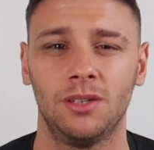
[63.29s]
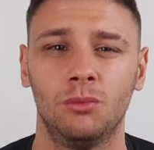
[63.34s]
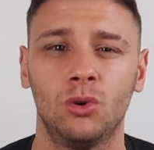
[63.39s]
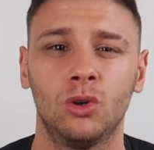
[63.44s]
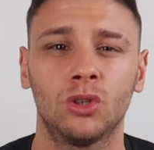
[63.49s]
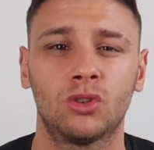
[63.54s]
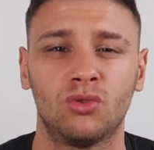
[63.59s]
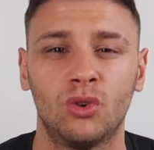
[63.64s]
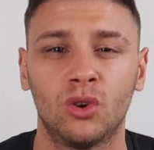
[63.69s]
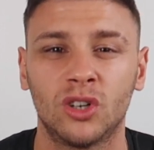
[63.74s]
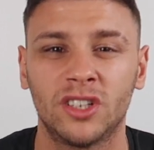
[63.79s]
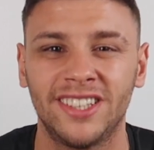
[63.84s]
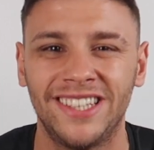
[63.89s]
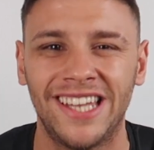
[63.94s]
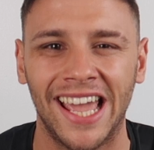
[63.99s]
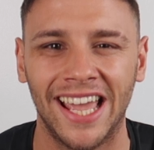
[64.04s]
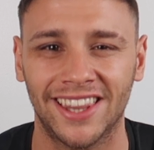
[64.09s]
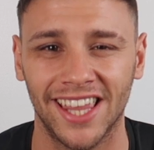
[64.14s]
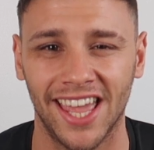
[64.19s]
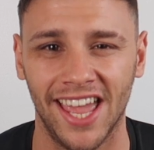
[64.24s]
mode for
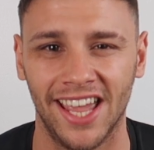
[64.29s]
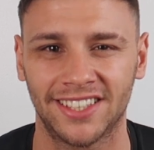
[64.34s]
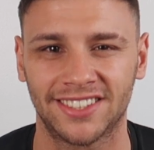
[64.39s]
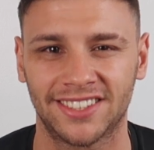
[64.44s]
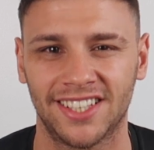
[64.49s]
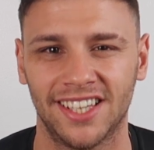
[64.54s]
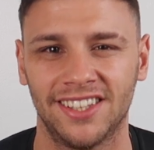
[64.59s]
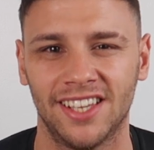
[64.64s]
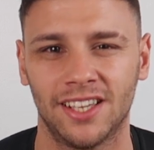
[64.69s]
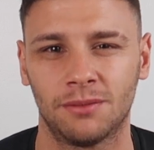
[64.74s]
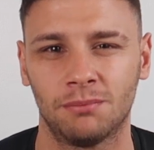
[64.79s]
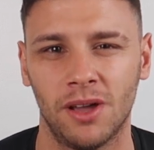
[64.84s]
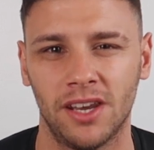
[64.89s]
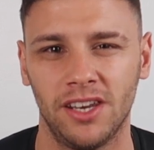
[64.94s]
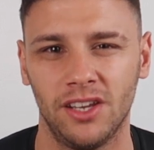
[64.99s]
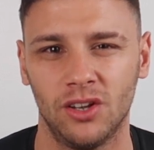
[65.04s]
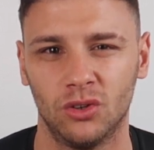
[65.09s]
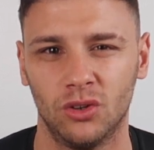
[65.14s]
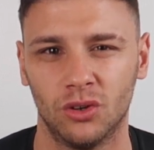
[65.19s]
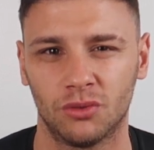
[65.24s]
that extended
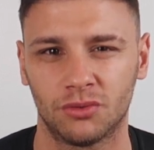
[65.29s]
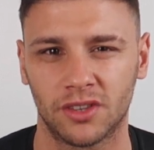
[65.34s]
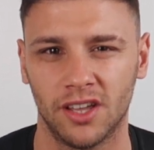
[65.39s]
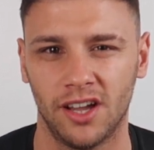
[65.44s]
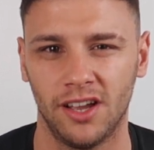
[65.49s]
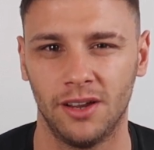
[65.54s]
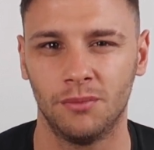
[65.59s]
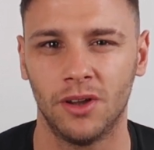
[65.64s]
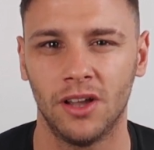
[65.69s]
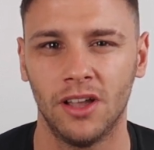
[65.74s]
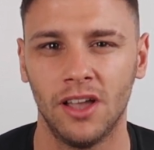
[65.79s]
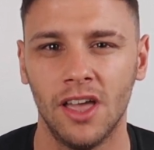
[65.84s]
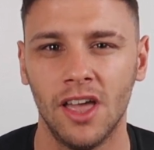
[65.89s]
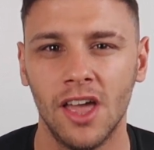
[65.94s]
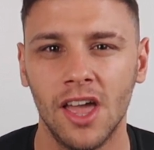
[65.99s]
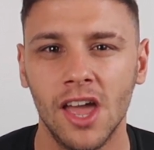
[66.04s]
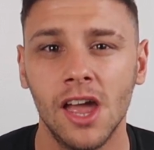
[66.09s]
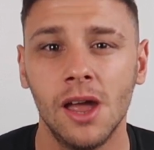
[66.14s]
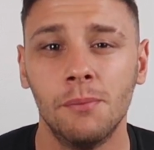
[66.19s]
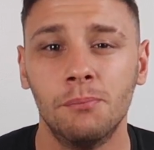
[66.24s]
period of time.
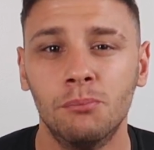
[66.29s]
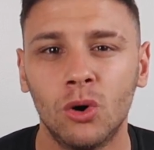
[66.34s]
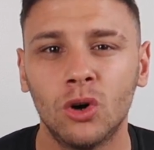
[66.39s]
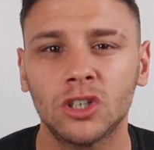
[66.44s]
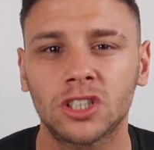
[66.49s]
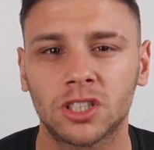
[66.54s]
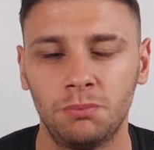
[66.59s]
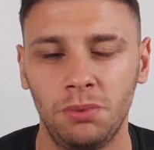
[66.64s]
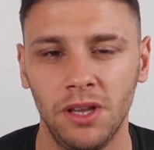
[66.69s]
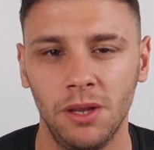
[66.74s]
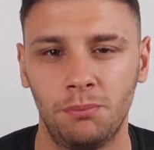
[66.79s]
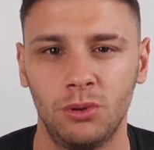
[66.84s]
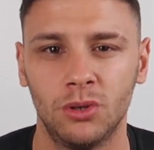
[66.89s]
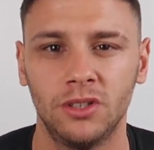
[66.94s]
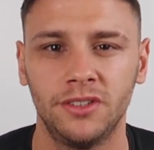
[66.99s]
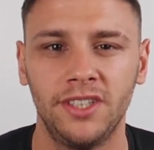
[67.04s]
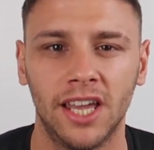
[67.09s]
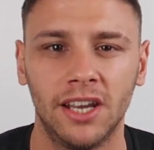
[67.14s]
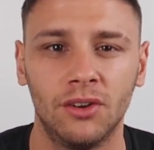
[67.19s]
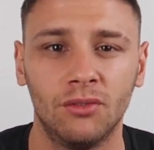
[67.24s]
Most people
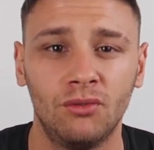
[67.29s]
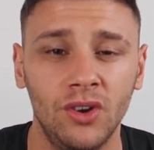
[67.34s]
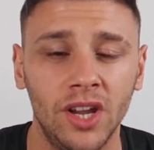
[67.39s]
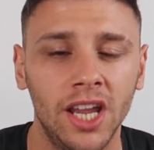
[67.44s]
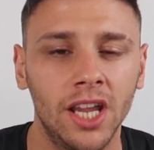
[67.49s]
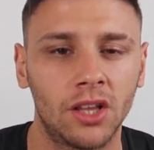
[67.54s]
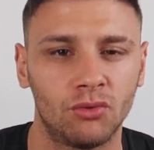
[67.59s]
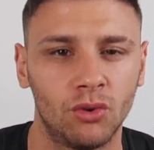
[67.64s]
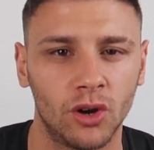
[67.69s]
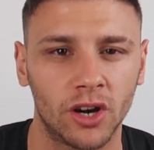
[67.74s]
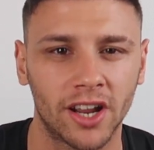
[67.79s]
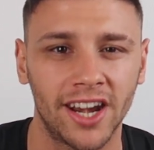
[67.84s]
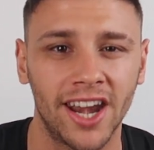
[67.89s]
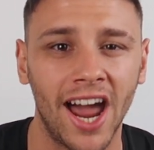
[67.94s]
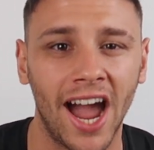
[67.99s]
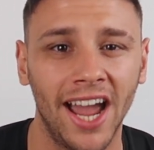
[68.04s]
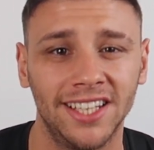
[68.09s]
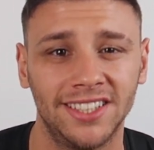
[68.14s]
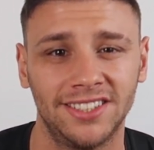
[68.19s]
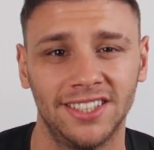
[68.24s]
then wait for
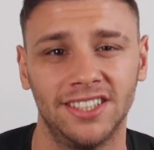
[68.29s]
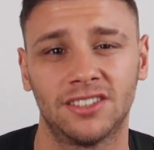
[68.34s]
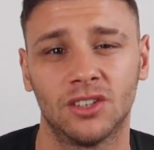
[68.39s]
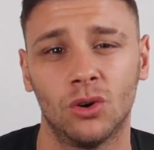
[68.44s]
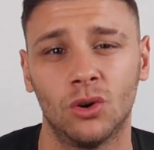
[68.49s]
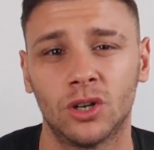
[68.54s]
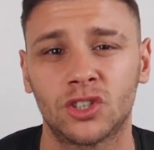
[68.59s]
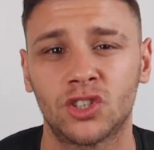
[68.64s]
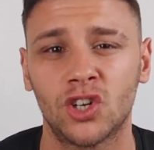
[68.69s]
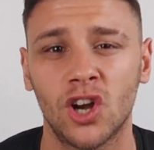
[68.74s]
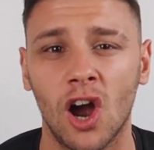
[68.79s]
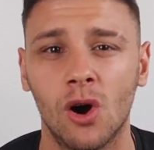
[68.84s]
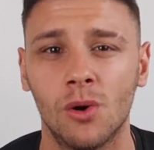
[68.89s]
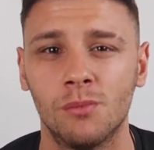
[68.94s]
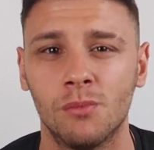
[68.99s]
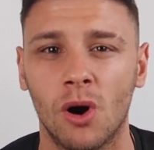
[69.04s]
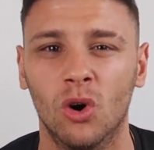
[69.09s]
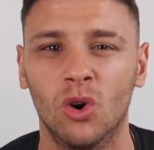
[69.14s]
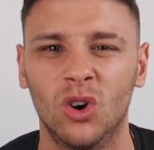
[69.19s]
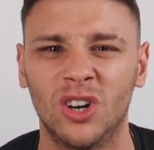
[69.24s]
crisis or
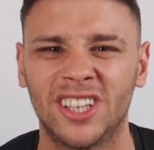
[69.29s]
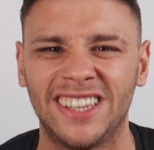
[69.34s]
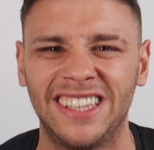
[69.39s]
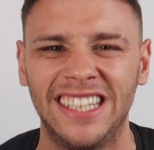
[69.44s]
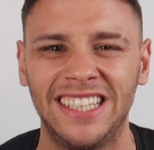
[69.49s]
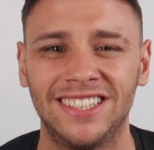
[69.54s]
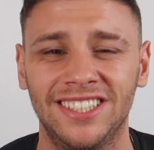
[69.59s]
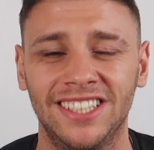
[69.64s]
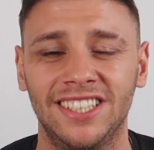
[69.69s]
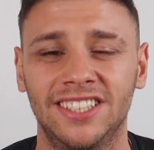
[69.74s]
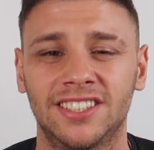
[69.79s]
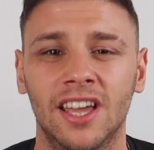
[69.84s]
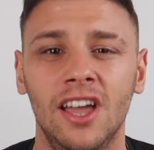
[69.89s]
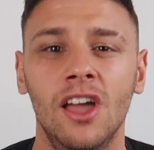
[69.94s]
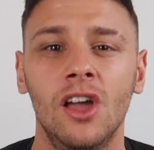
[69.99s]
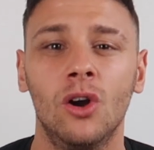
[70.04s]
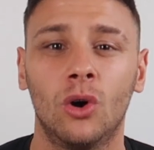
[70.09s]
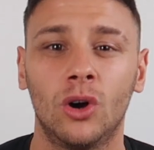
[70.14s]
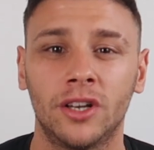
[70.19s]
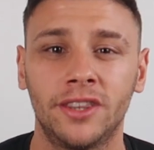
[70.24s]
trauma or disease
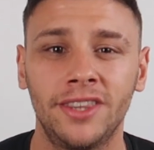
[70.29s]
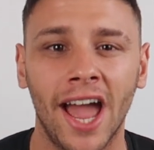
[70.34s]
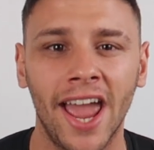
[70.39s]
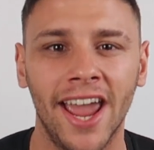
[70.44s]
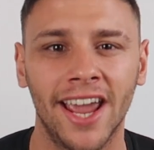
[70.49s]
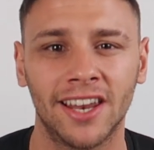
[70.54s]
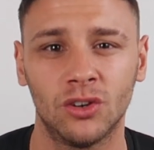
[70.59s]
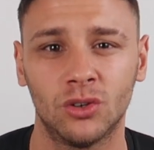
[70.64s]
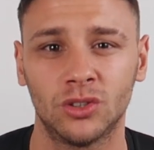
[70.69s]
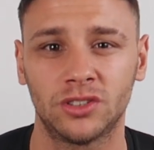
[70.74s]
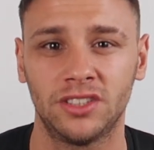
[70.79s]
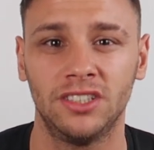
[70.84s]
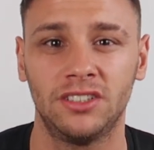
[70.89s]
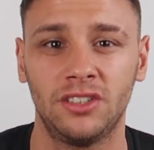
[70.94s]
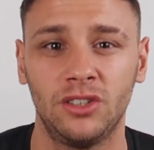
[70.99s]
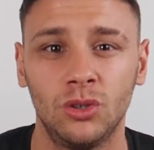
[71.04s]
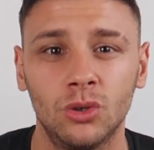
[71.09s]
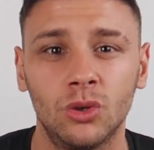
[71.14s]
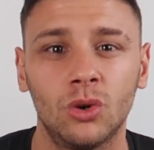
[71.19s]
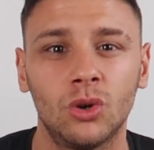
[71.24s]
or
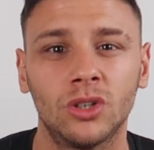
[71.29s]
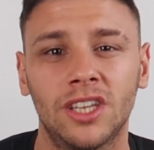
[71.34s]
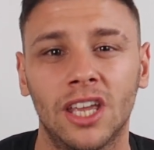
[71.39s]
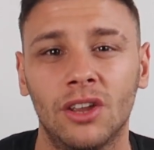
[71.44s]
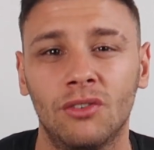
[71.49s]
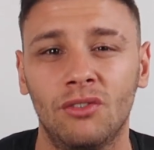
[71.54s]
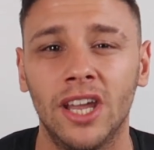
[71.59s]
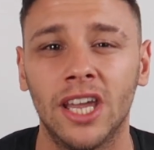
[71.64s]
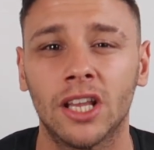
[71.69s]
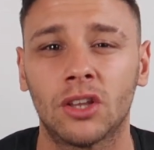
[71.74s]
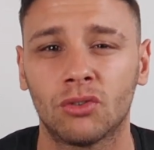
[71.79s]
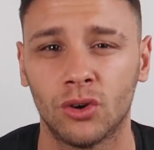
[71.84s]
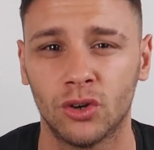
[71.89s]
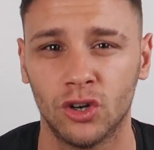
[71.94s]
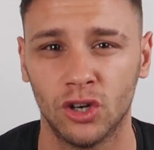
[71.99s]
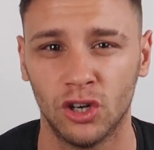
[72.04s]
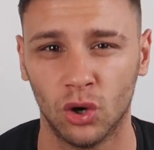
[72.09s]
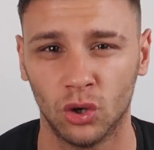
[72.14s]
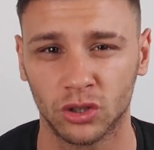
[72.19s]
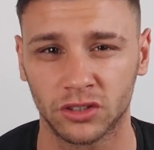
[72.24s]
diagnosis, you know, they wait for
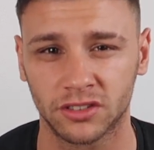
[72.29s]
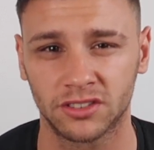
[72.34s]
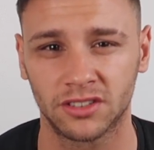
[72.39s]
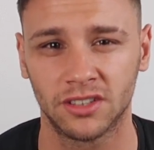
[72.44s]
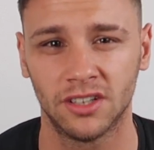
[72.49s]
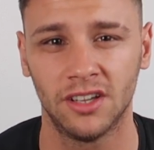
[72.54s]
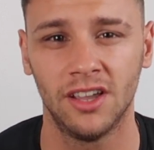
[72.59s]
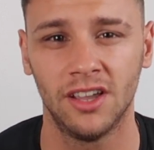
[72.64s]
a loss